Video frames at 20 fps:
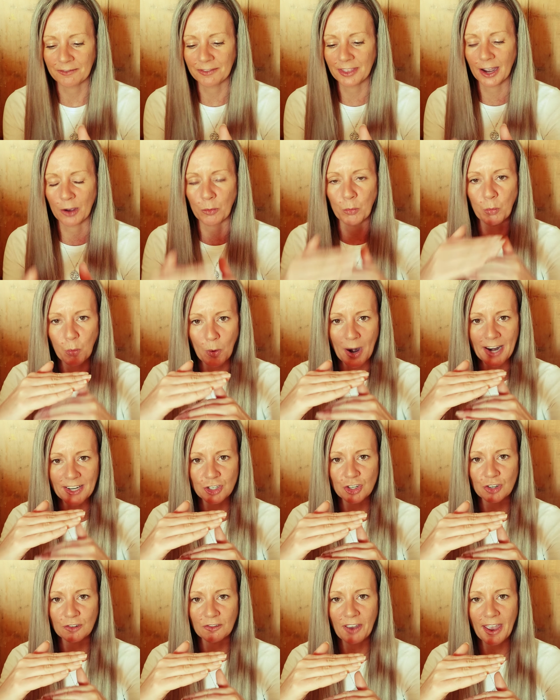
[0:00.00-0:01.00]
that wedge
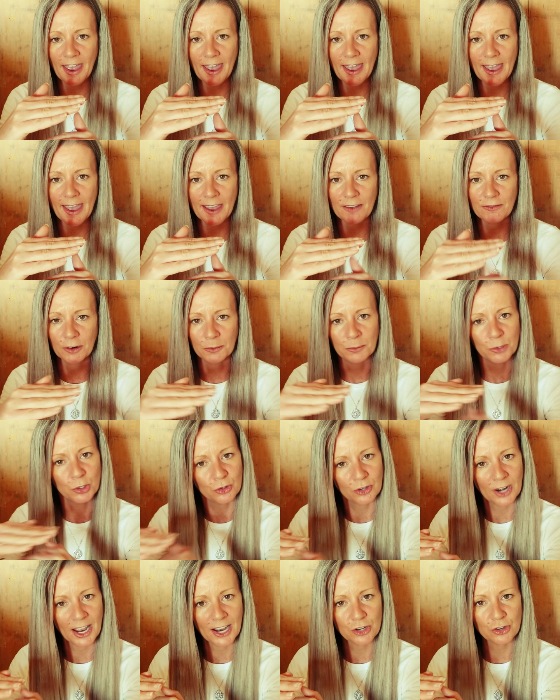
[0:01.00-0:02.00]
of hair from your
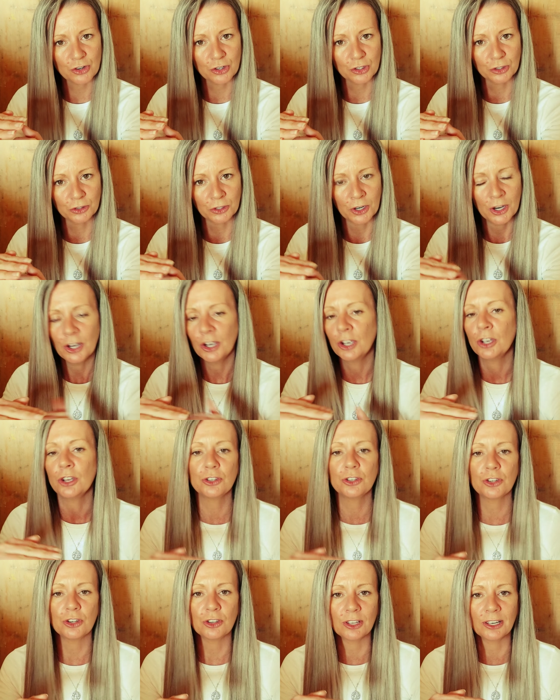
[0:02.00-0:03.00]
natural
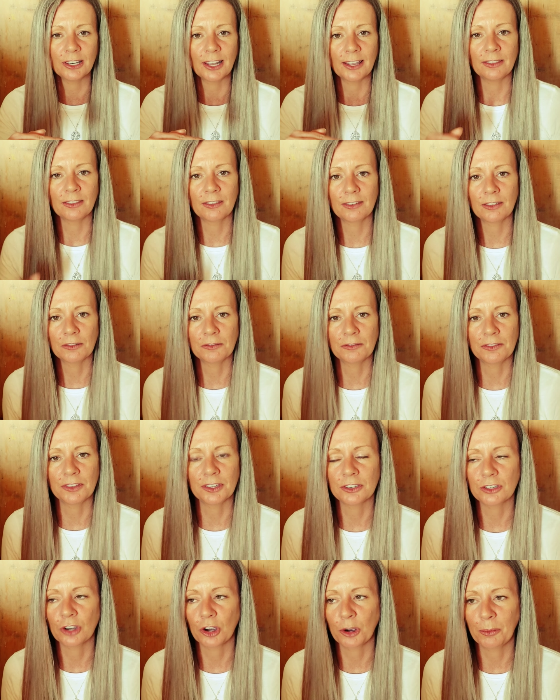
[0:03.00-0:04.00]
to the length of the
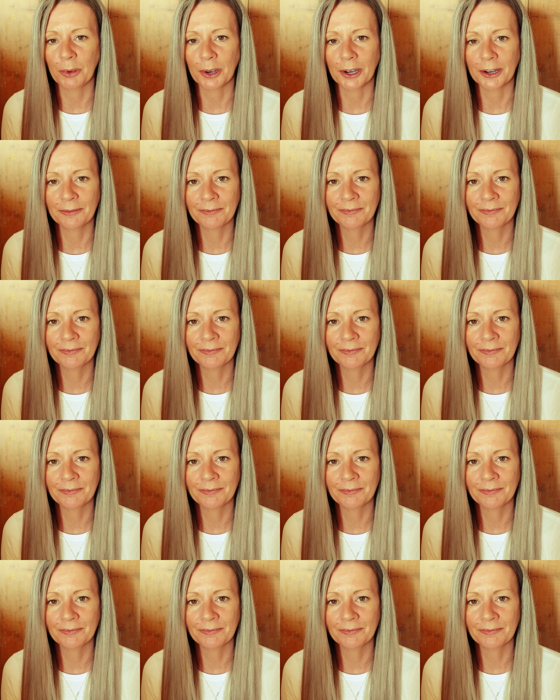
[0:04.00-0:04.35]
topper.